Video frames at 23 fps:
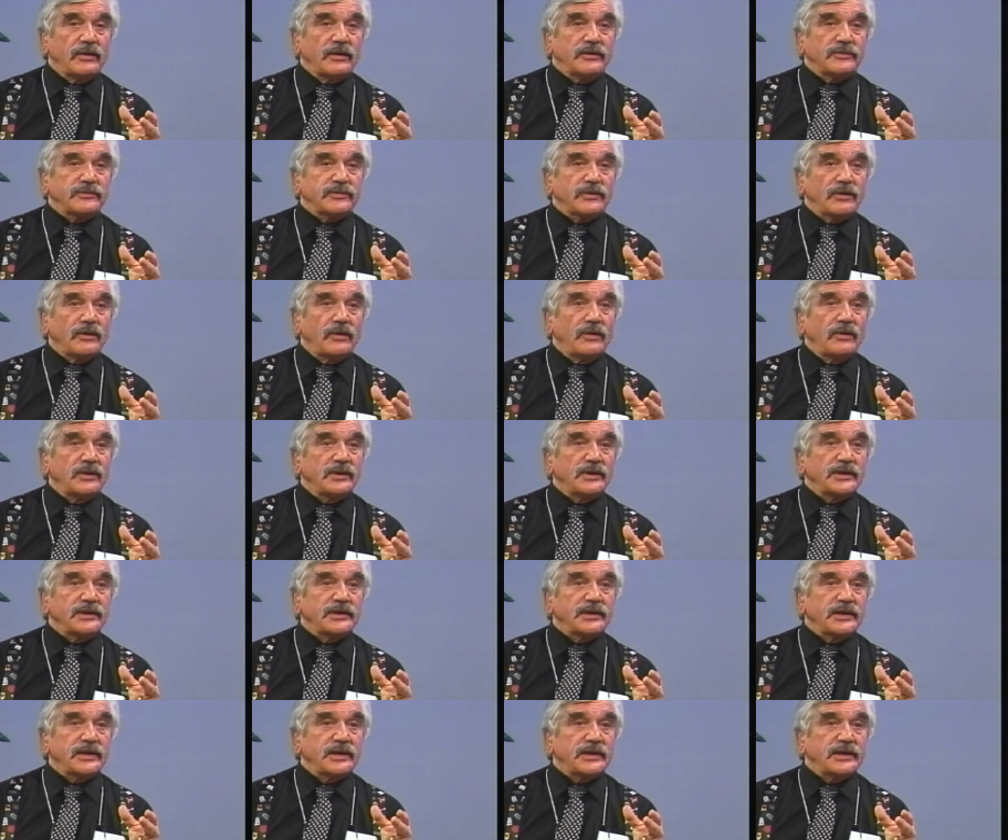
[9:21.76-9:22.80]
So Ole
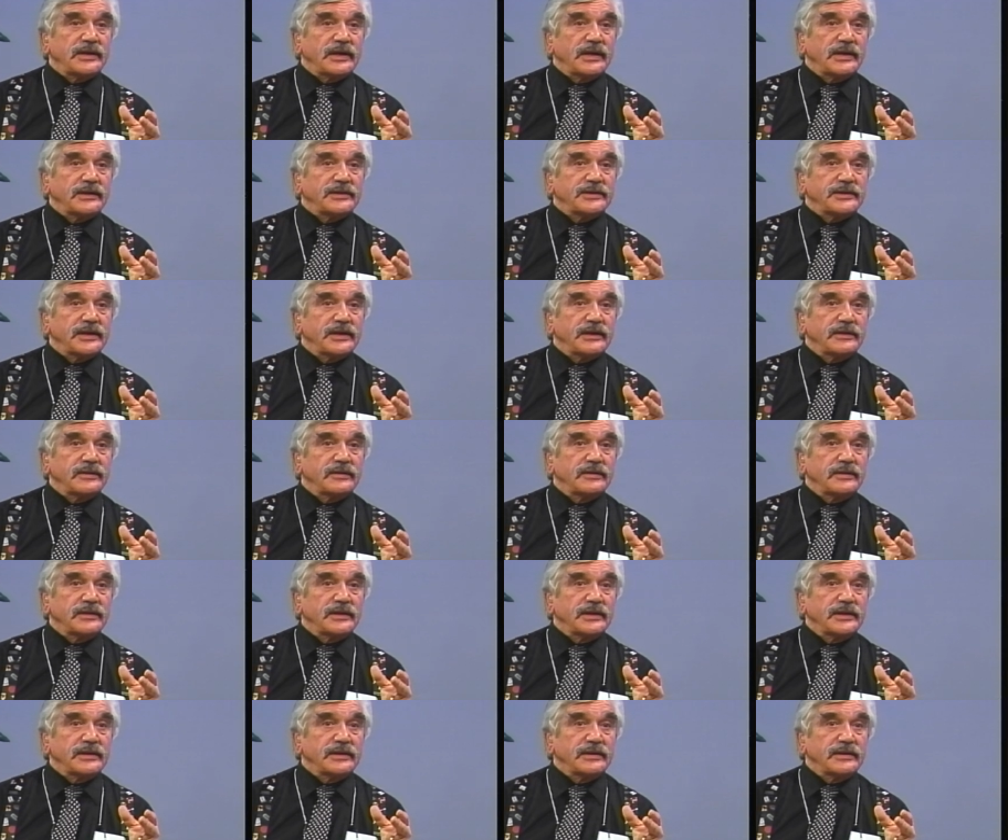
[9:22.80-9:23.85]
the Hittite said to
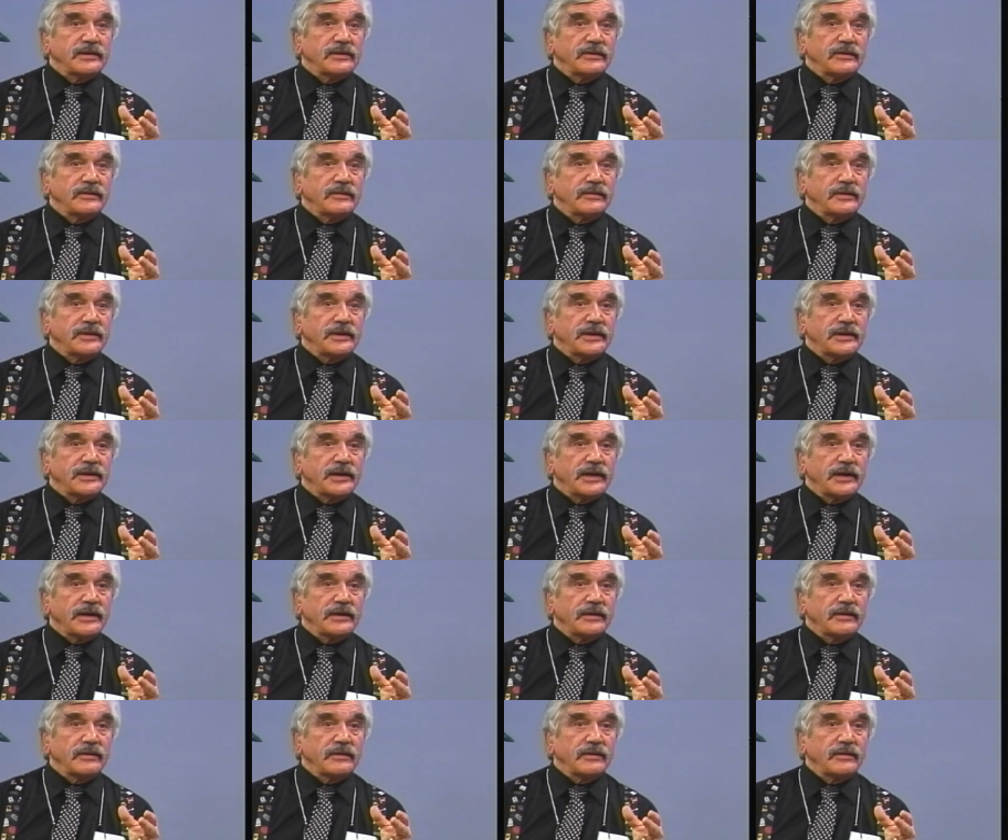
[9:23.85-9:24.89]
Lena the Hittite,